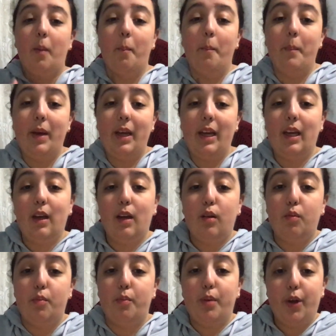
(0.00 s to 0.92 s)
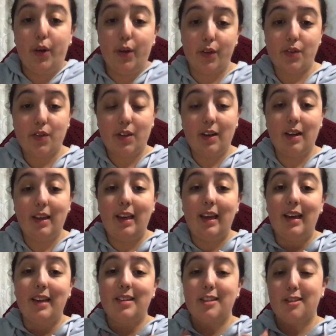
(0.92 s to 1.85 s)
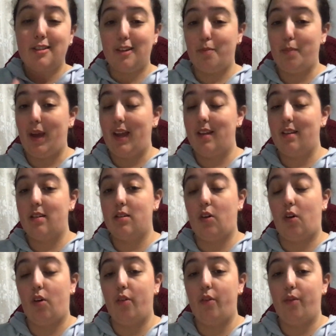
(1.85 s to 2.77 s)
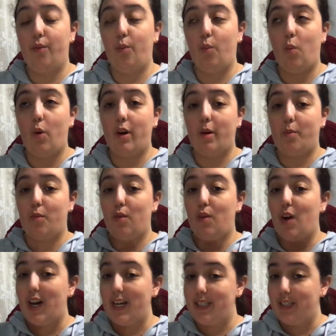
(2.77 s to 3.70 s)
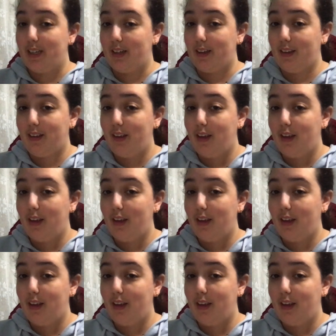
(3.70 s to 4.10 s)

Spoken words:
me personally, it just depends on what I'm writing.